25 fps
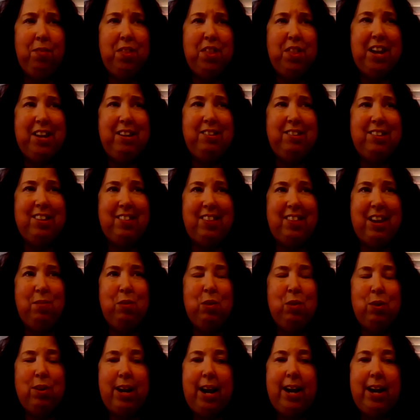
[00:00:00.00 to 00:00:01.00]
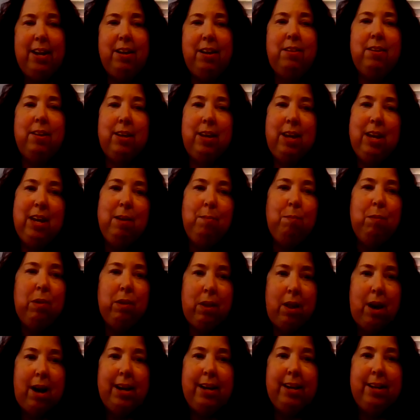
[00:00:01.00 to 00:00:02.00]
things that they've created to keep
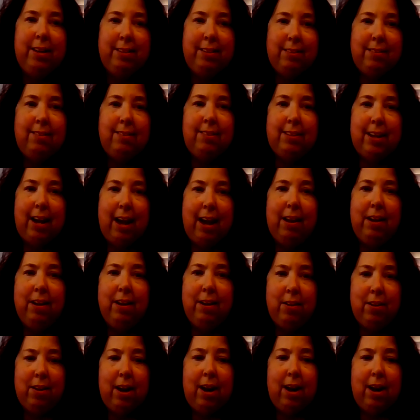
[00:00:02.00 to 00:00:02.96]
clients and